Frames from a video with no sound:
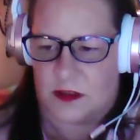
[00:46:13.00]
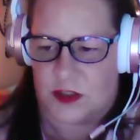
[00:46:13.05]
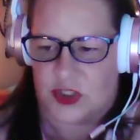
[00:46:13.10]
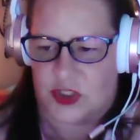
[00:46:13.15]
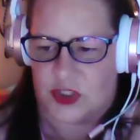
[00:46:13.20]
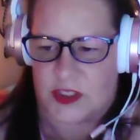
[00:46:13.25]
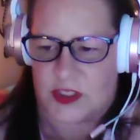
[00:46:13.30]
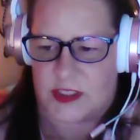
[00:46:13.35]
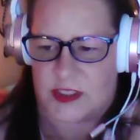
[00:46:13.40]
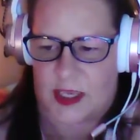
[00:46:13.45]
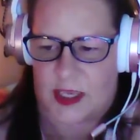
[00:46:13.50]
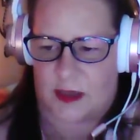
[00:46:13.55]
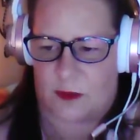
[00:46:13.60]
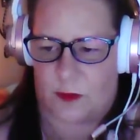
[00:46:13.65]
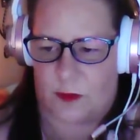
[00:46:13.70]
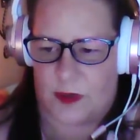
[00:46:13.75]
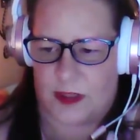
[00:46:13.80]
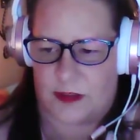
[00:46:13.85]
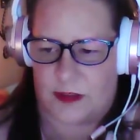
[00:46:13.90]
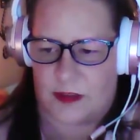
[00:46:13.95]
Just like
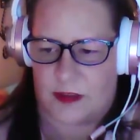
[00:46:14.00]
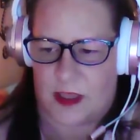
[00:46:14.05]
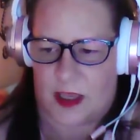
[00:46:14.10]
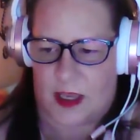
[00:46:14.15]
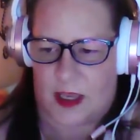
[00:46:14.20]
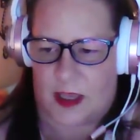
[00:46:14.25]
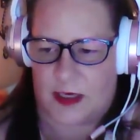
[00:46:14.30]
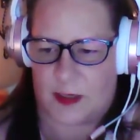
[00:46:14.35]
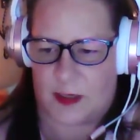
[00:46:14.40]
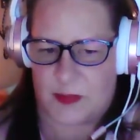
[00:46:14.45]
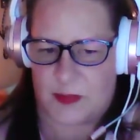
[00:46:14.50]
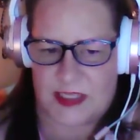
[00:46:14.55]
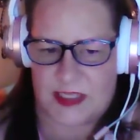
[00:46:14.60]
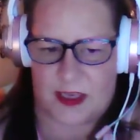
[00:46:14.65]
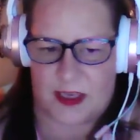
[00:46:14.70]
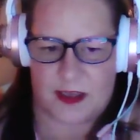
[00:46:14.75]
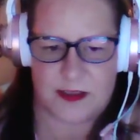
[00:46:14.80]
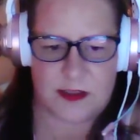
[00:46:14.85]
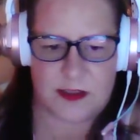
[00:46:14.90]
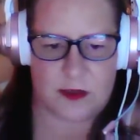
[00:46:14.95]
with Nipsey
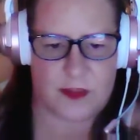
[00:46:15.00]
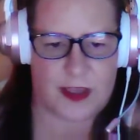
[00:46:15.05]
Hussle,